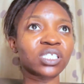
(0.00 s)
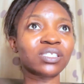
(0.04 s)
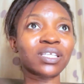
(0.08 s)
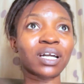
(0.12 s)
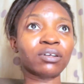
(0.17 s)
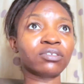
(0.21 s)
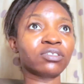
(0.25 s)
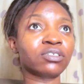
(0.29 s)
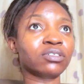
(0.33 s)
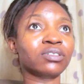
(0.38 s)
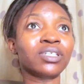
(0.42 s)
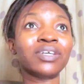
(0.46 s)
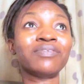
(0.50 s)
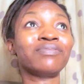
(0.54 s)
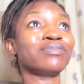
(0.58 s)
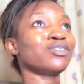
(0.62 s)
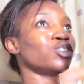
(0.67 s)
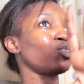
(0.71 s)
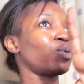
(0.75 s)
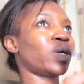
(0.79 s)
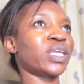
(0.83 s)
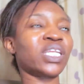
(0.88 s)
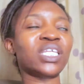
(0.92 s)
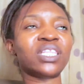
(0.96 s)
So I couldn't even
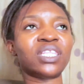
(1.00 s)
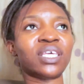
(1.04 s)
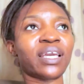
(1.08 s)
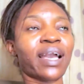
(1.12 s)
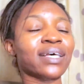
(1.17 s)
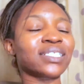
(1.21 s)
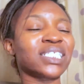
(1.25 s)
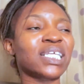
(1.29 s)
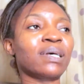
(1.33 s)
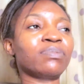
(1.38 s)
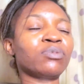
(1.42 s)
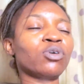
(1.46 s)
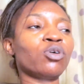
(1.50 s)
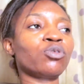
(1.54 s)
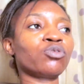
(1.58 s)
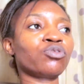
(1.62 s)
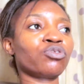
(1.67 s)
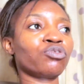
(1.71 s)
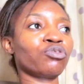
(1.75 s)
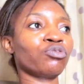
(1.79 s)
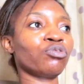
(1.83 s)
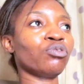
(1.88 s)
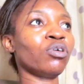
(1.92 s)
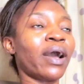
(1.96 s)
do anything. I slept all
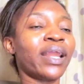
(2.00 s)
through.